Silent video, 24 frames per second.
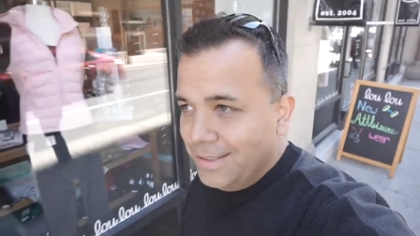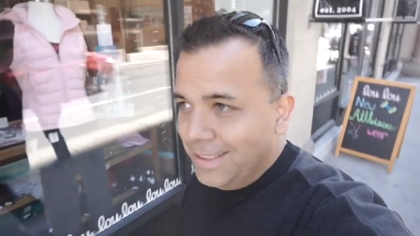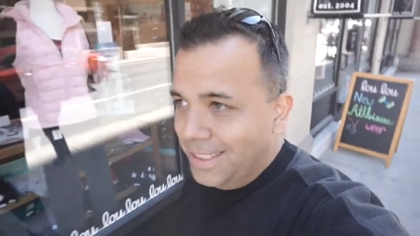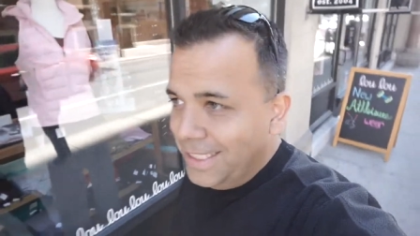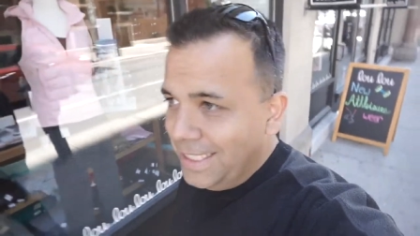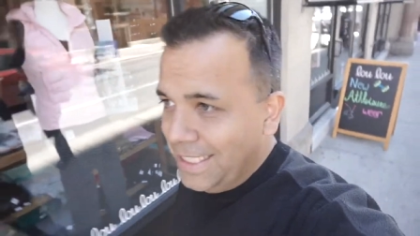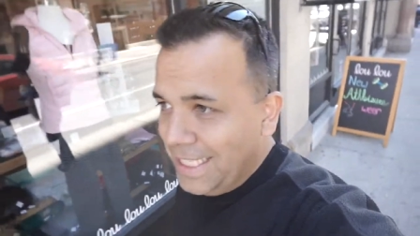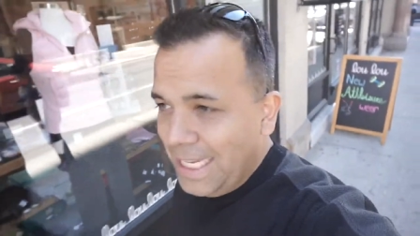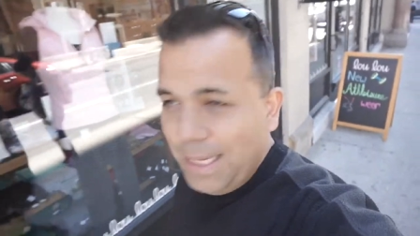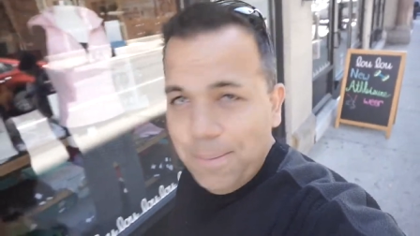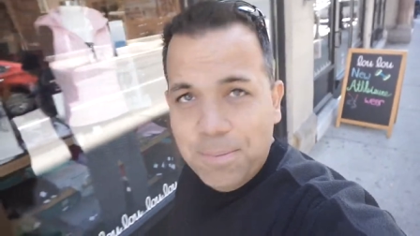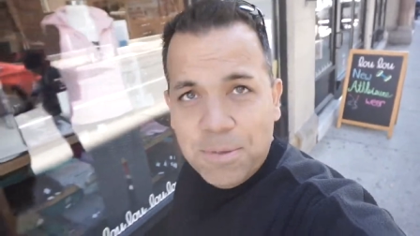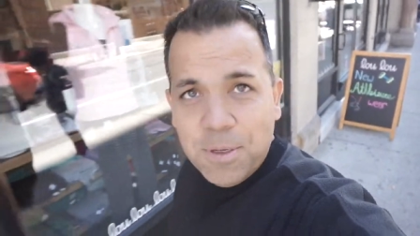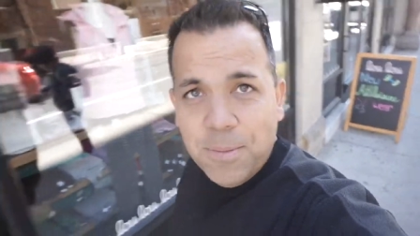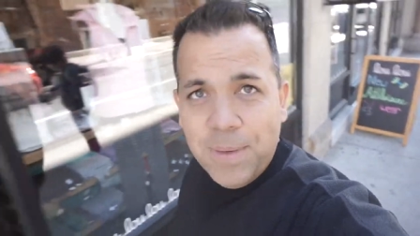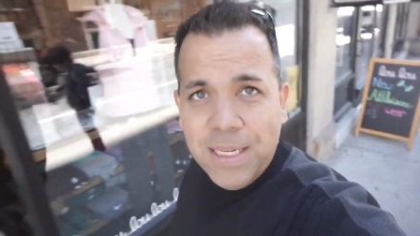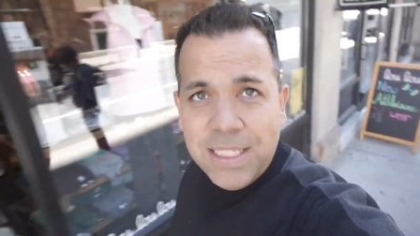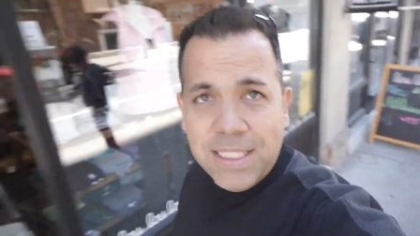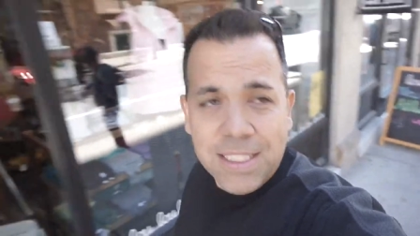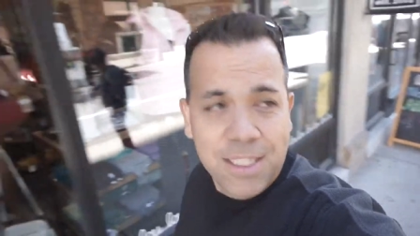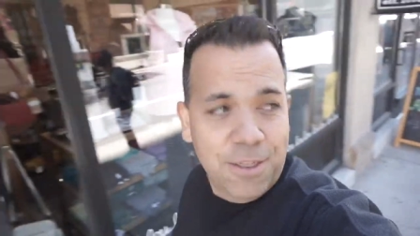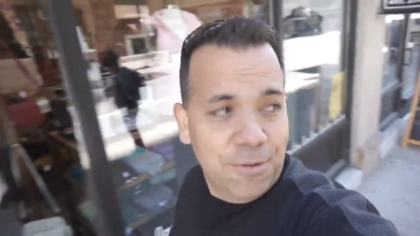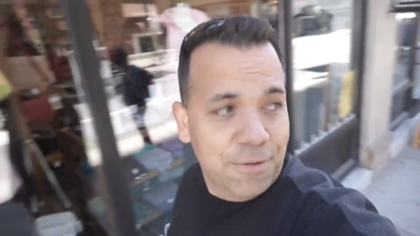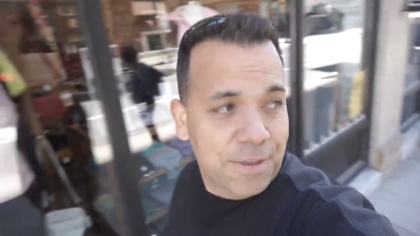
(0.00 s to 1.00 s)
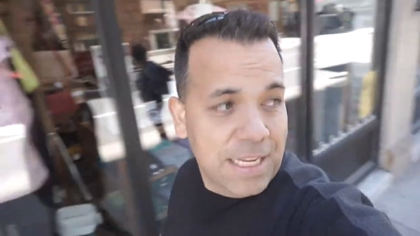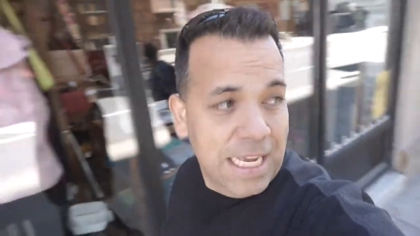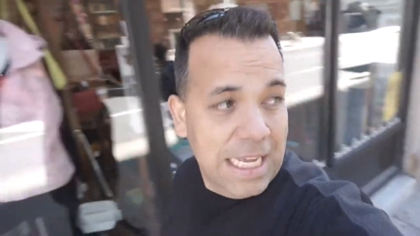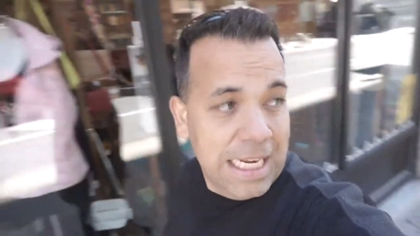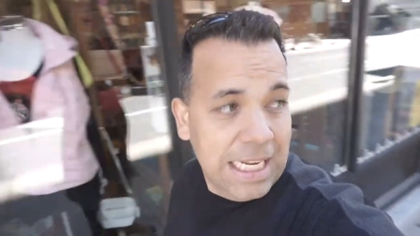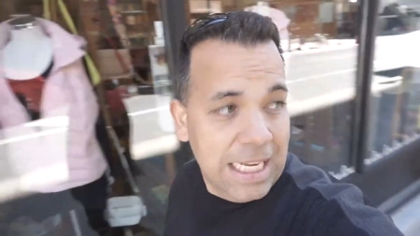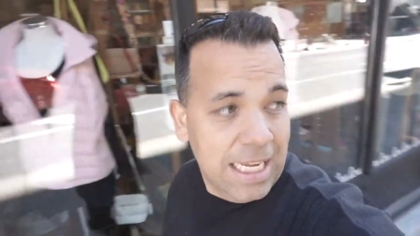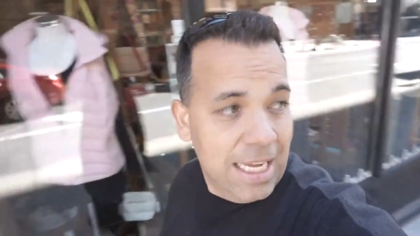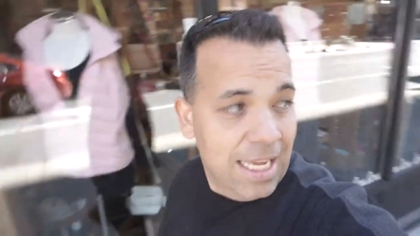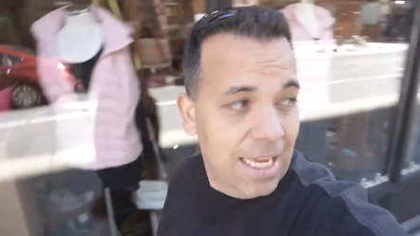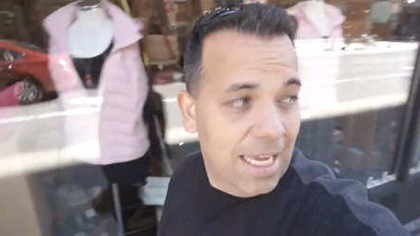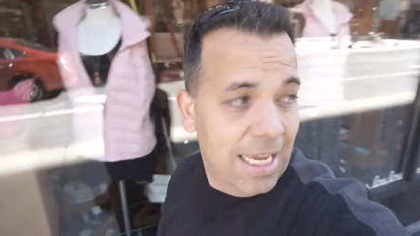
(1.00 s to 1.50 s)
like keep to myself kind
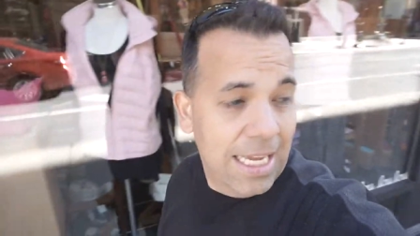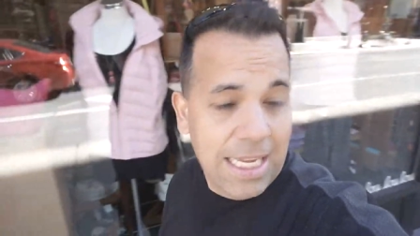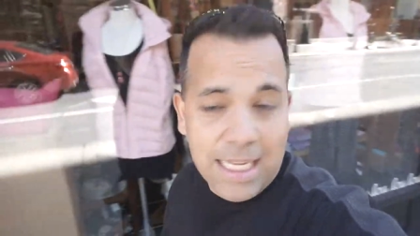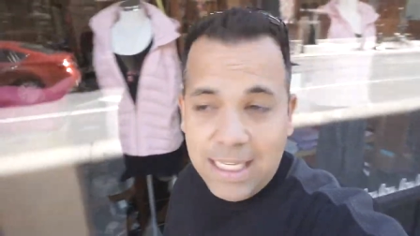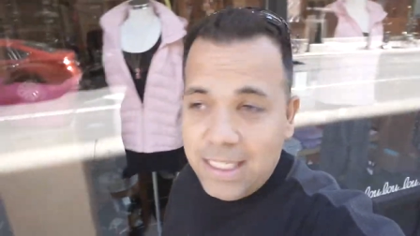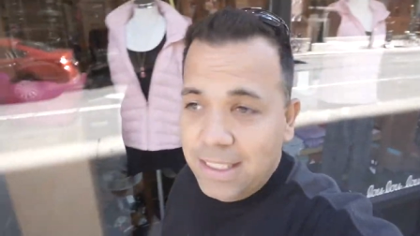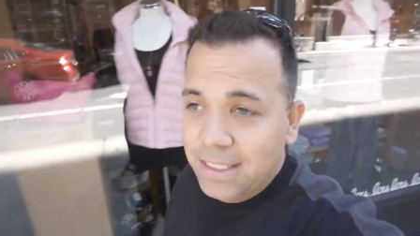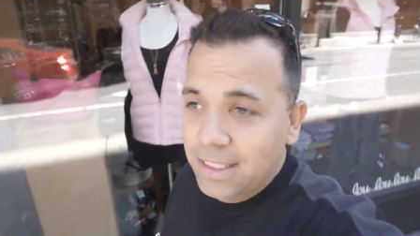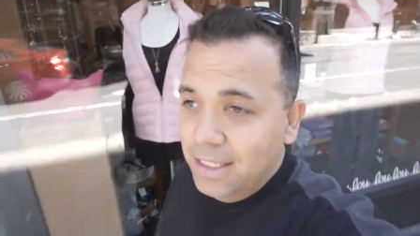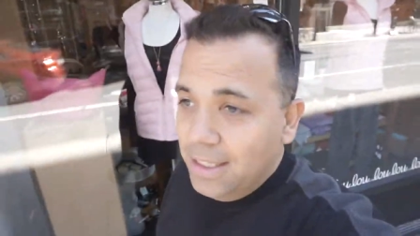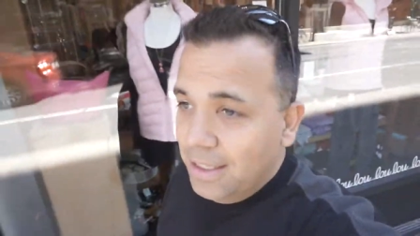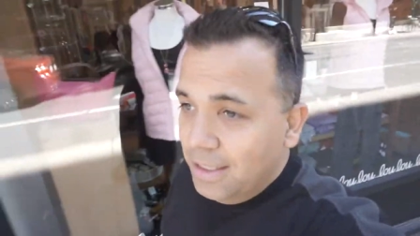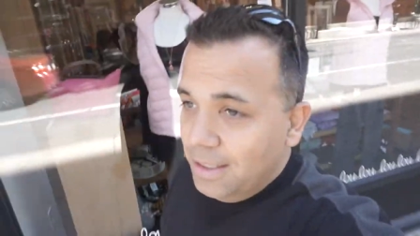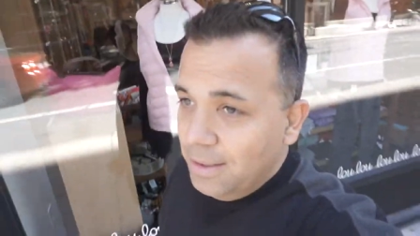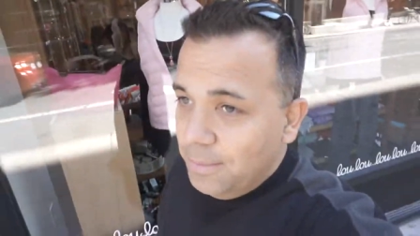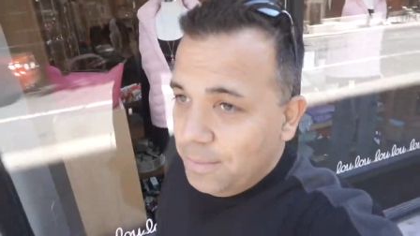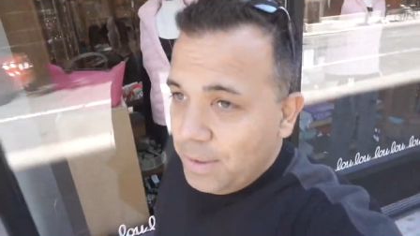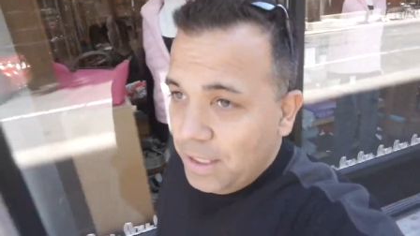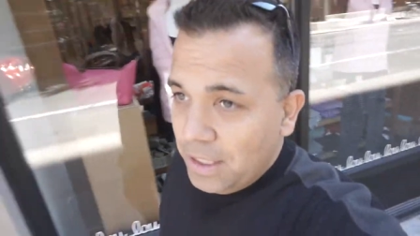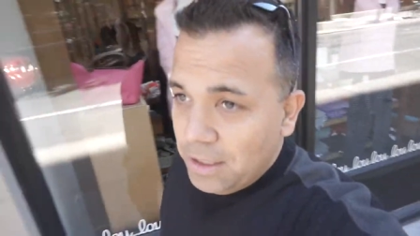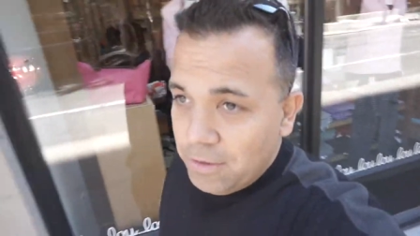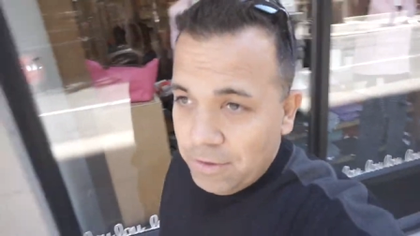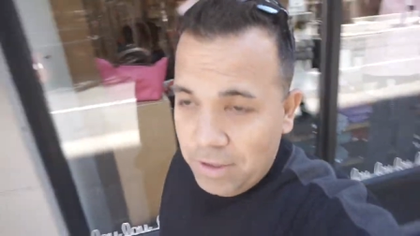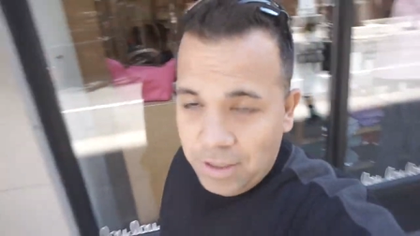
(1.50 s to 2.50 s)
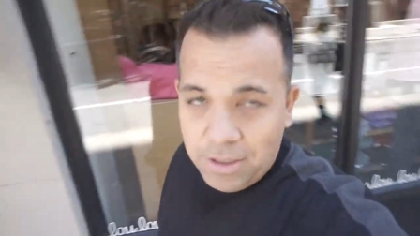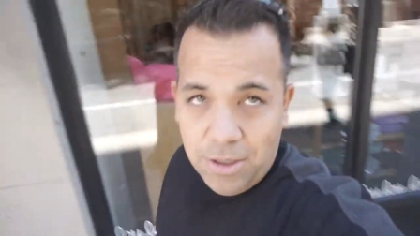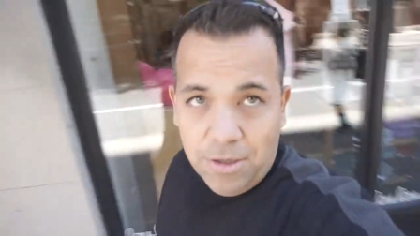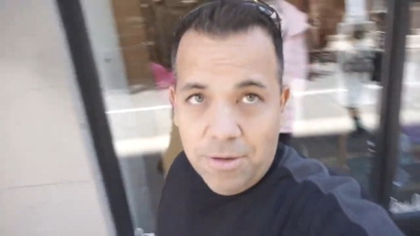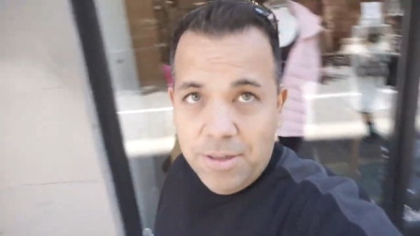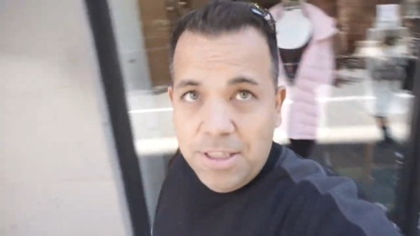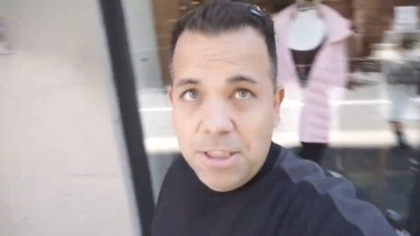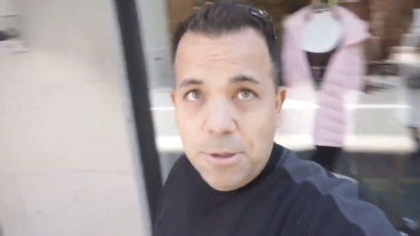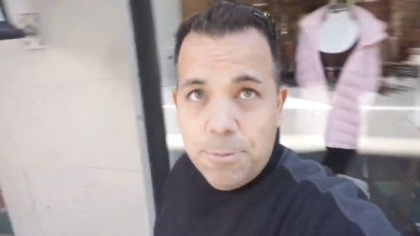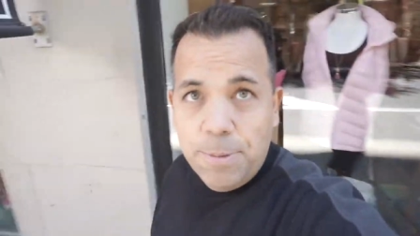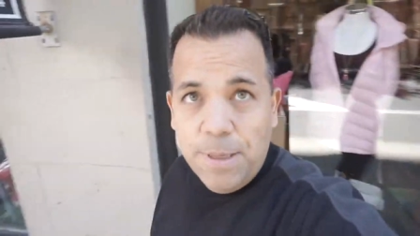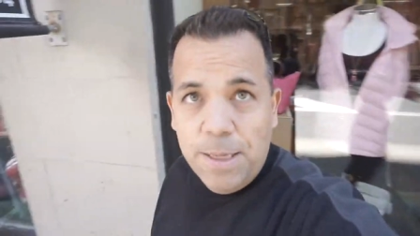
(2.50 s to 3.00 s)
of guy, and being around all
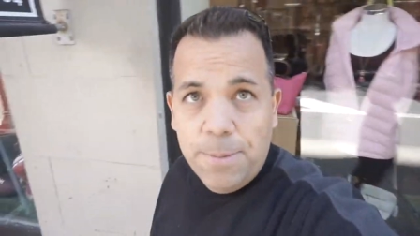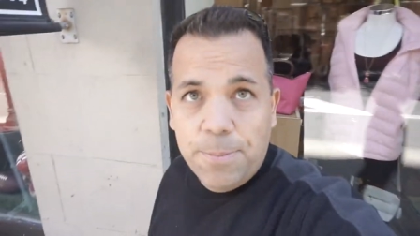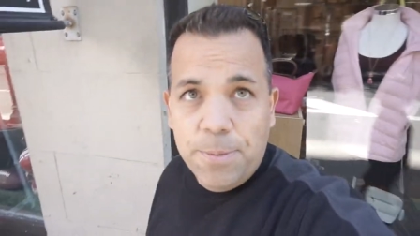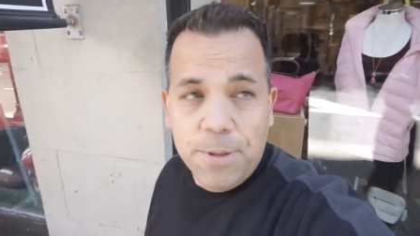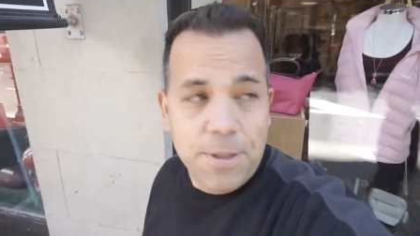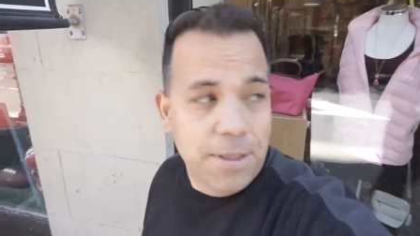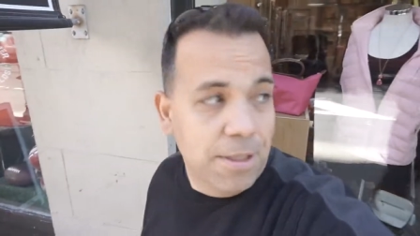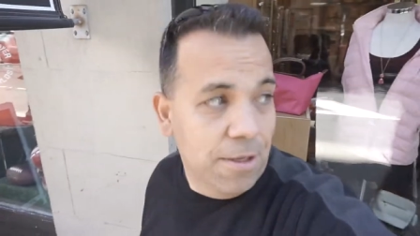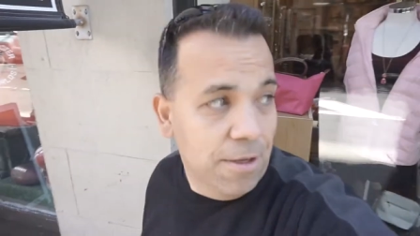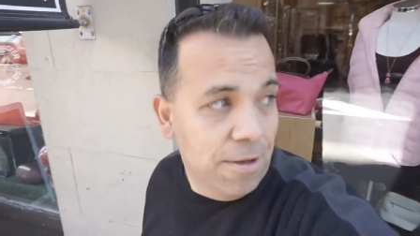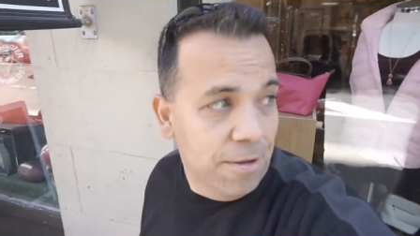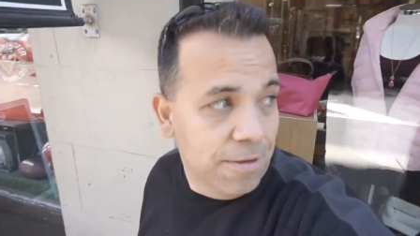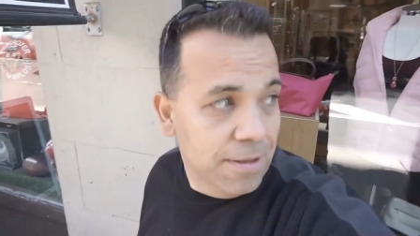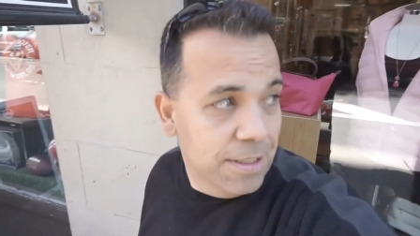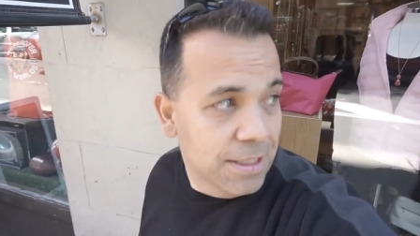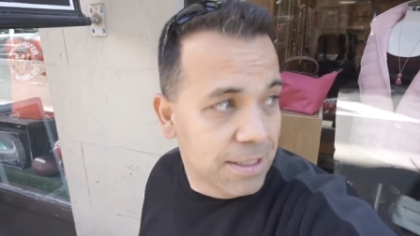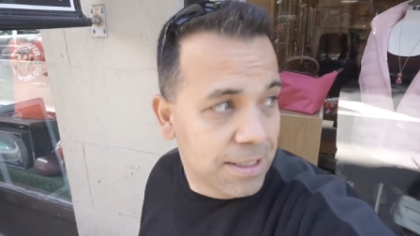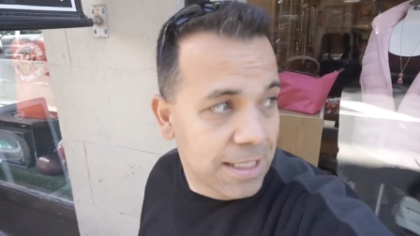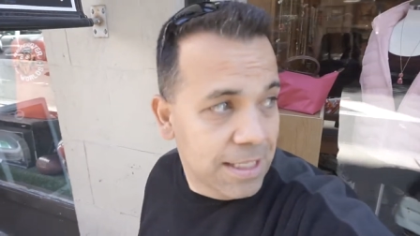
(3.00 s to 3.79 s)
these people and all this